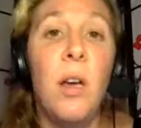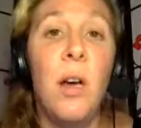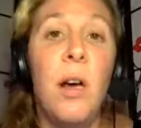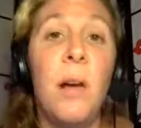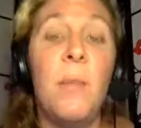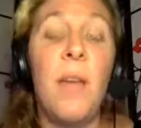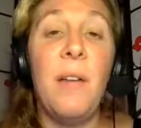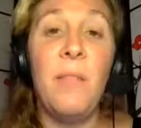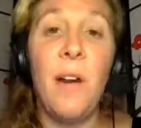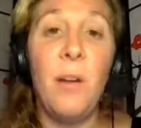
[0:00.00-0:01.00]

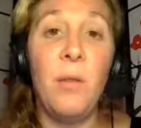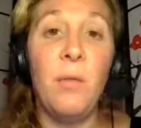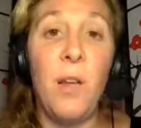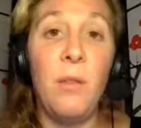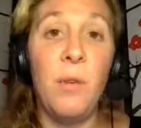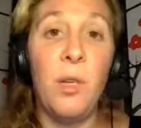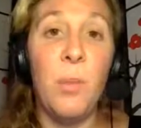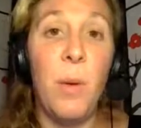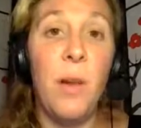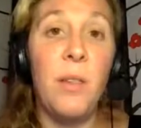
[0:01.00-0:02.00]
that fight or flight
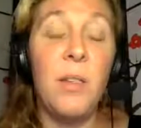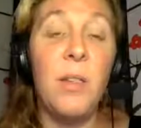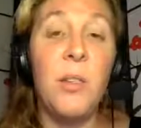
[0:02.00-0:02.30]
response.